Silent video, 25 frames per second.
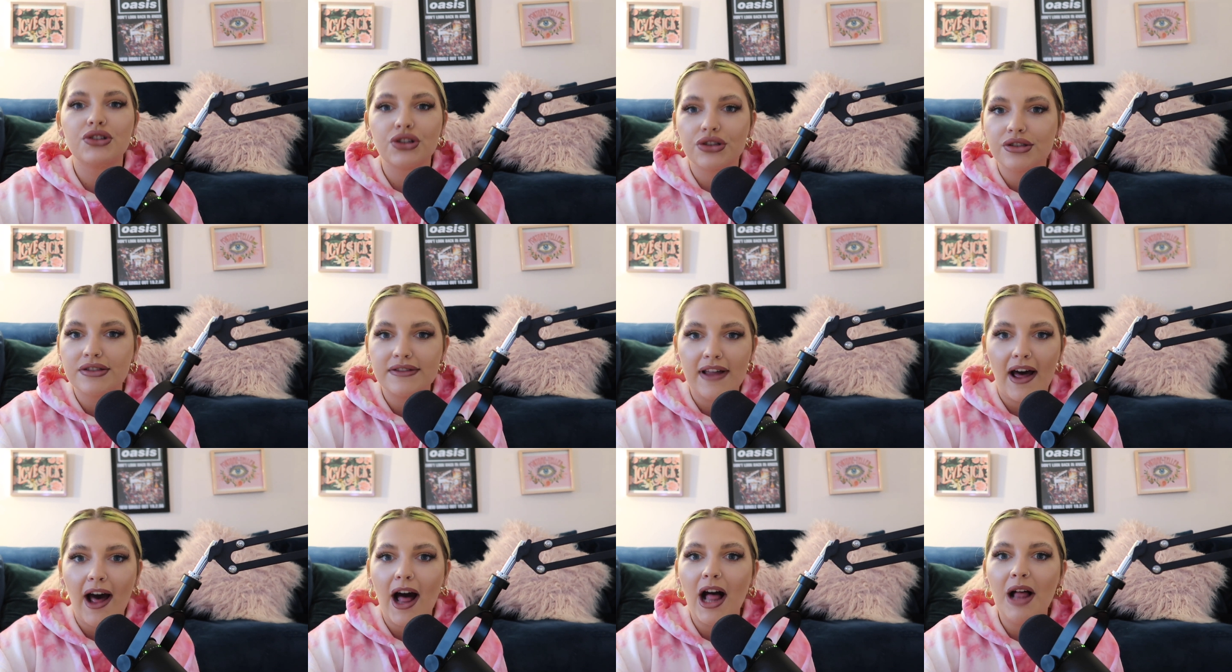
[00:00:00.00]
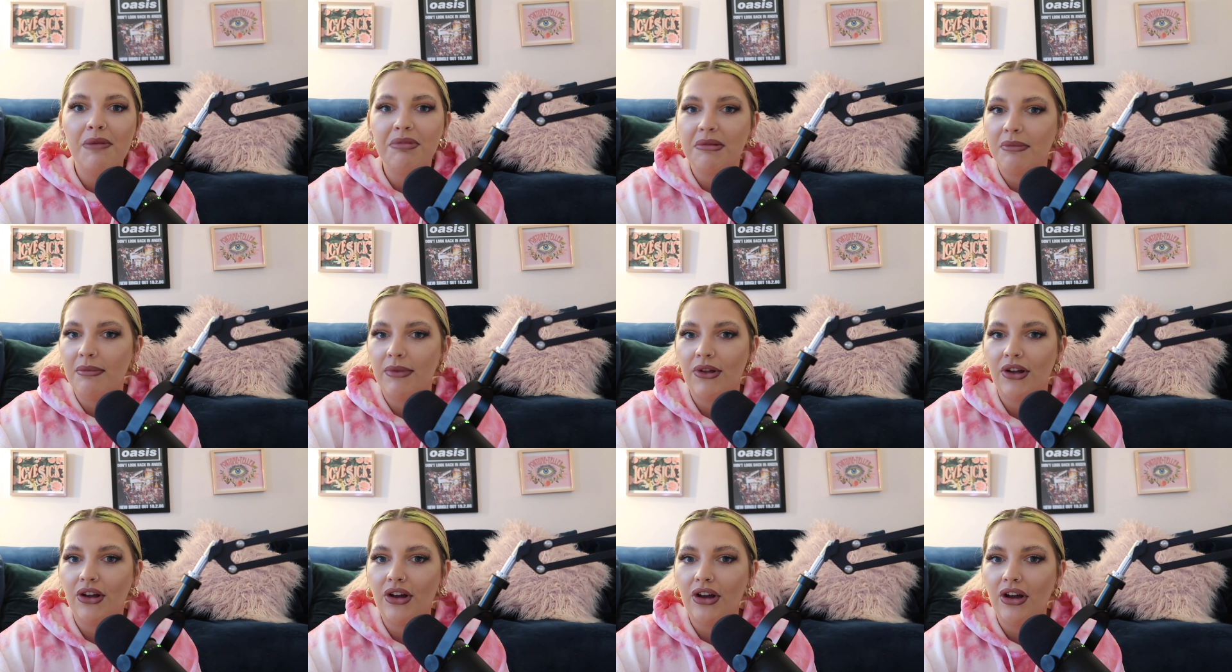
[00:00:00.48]
just that
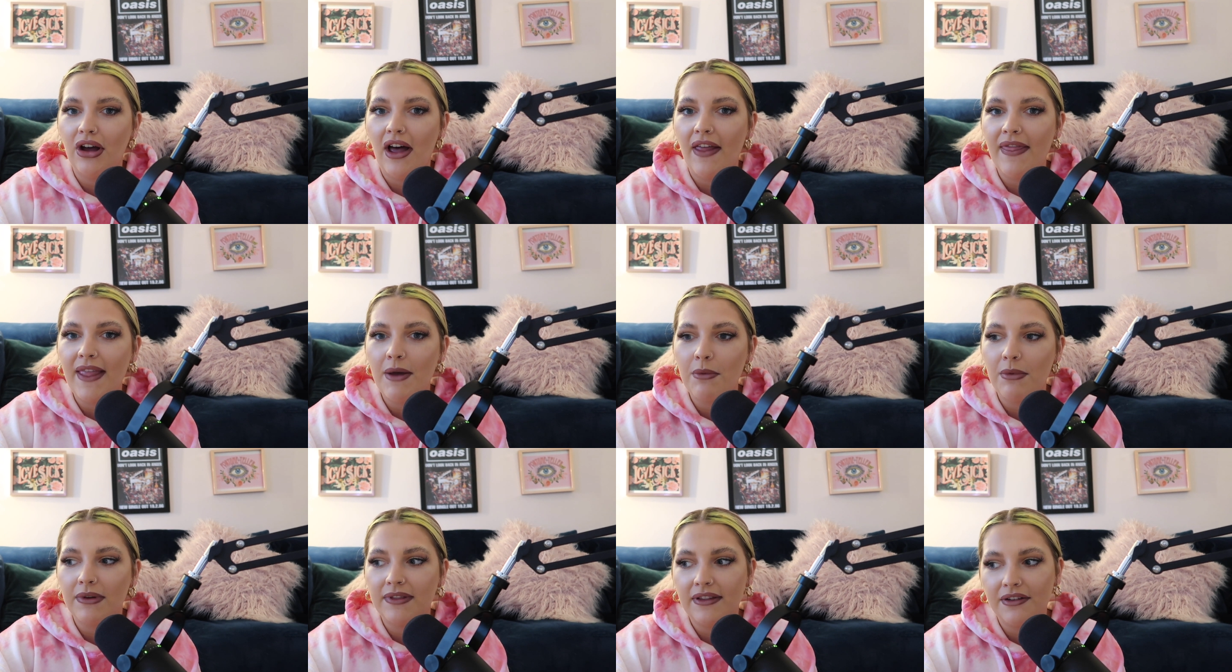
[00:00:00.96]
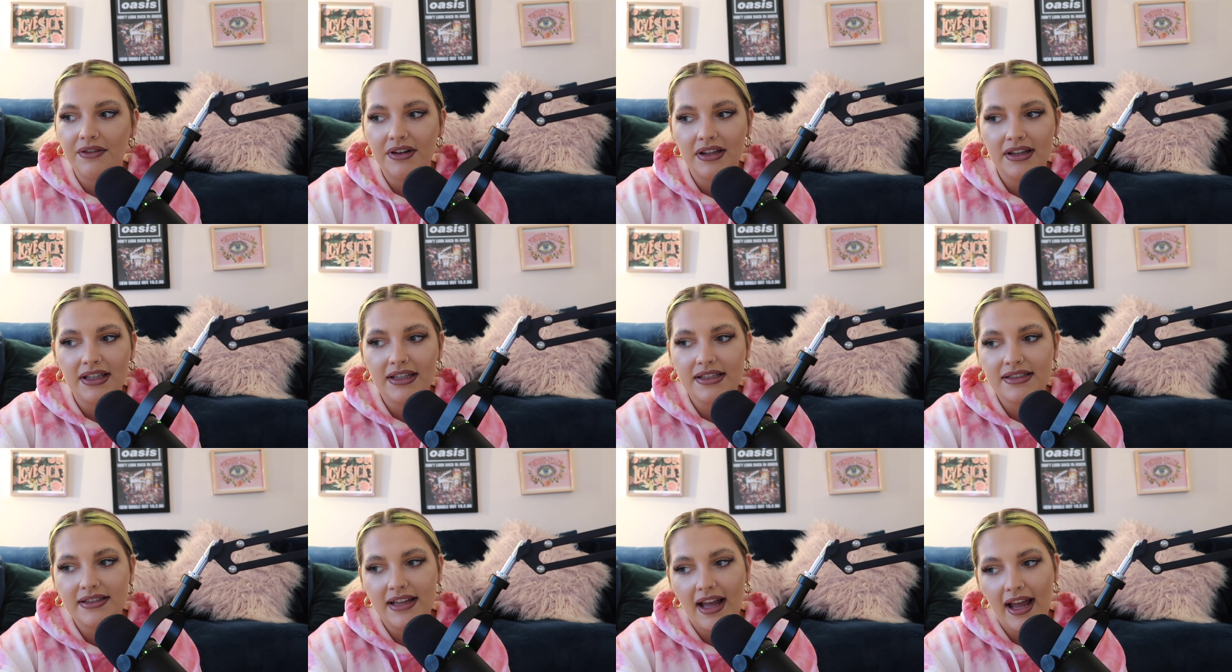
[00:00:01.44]
album though. And then when they
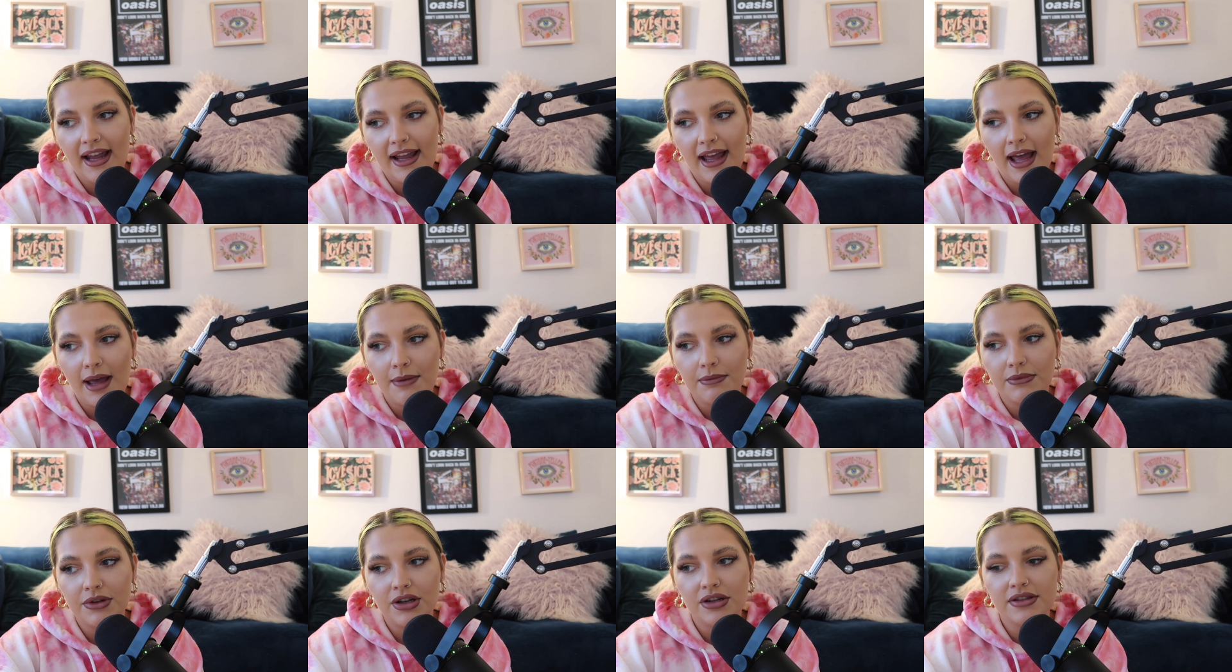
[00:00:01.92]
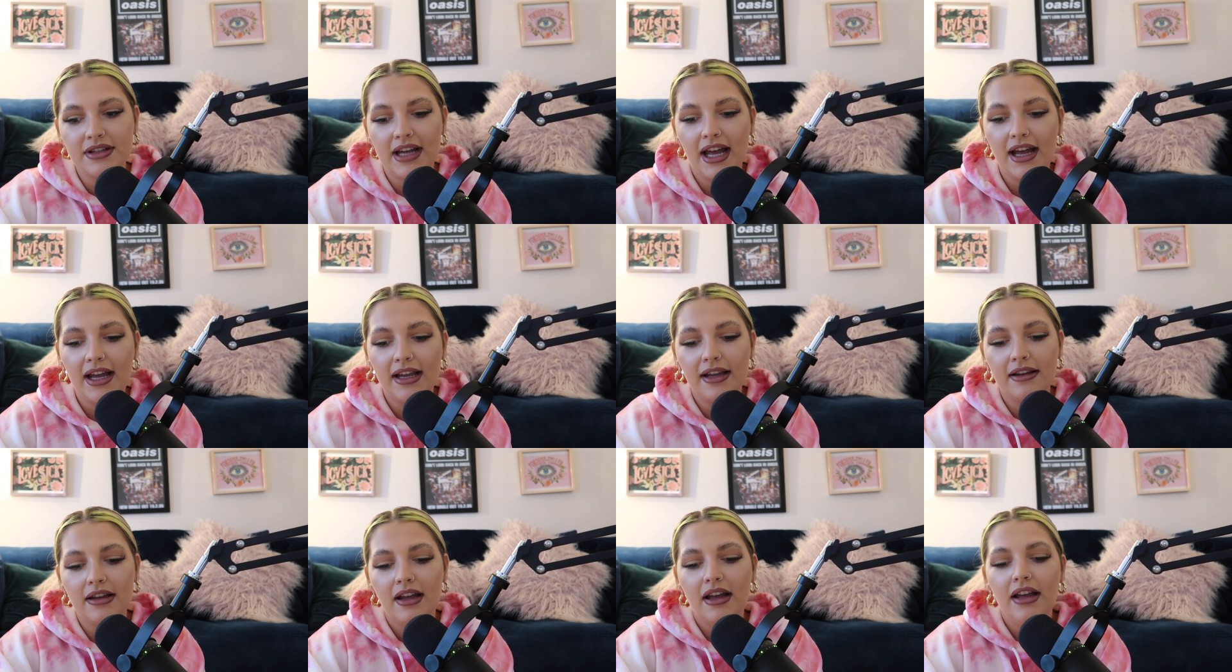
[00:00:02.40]
released AM, because
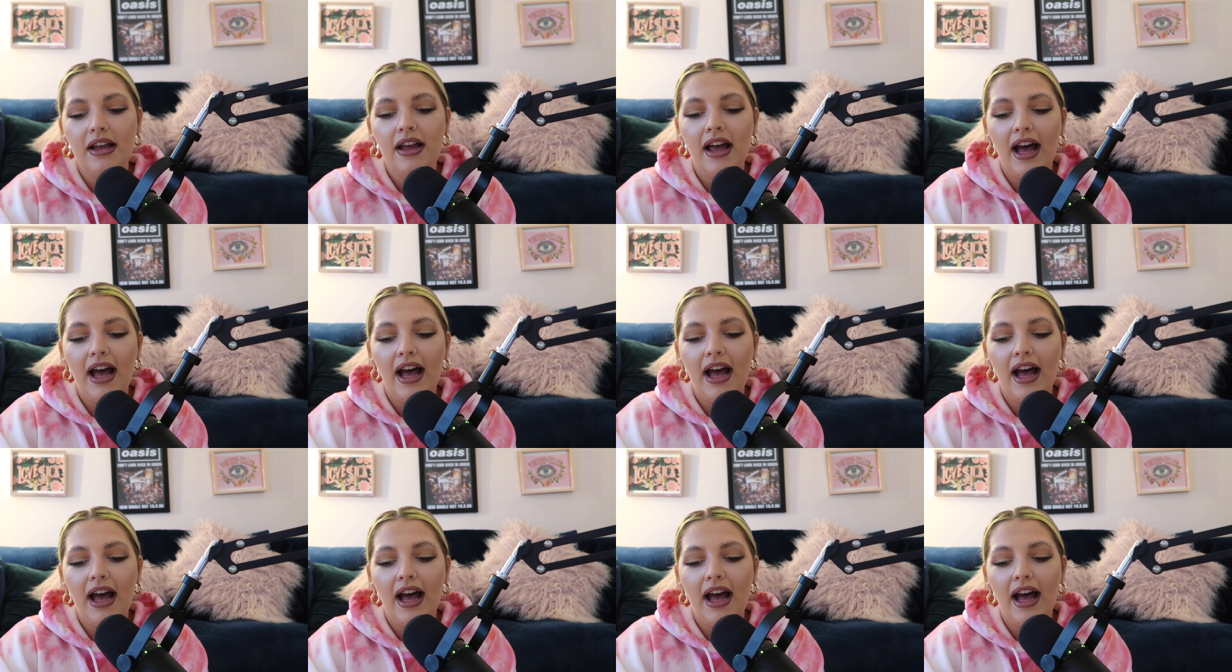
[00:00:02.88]
I